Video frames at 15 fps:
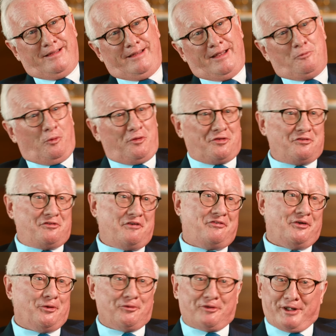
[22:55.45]
it wasn't
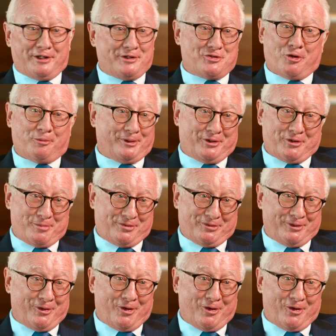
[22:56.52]
difficult to get a job at Coopers and